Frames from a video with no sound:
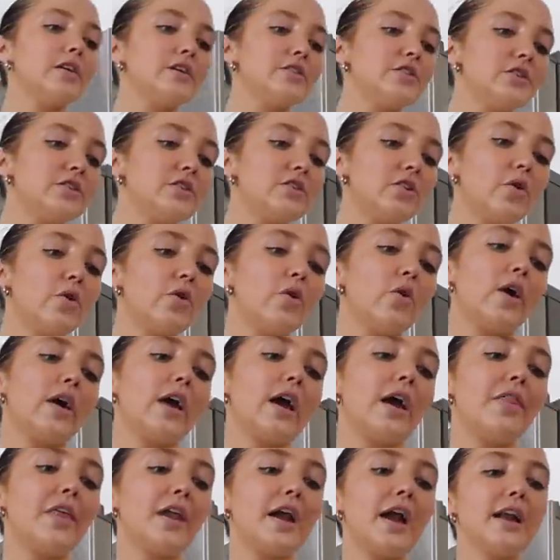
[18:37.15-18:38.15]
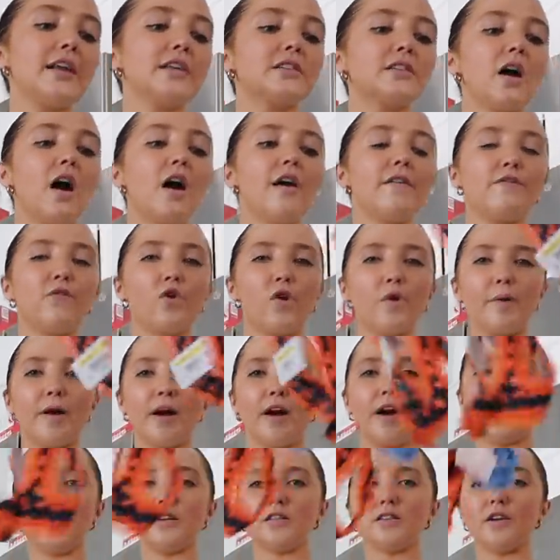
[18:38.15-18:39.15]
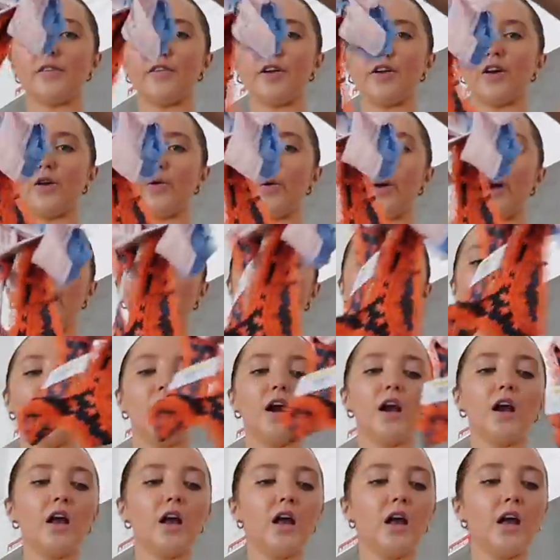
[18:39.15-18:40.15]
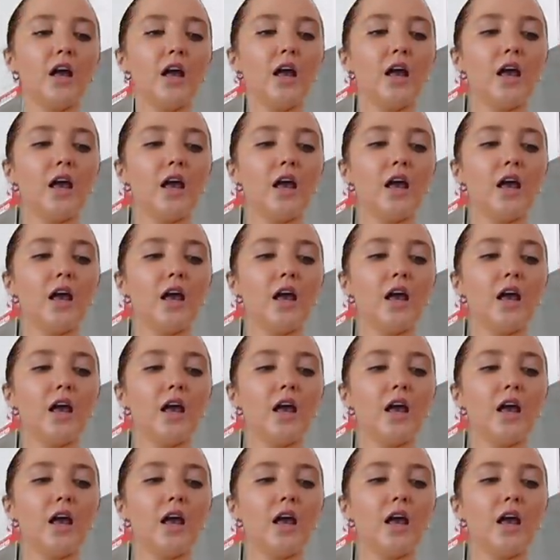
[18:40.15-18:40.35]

It's just so annoying. And then I just got four pairs of underwear.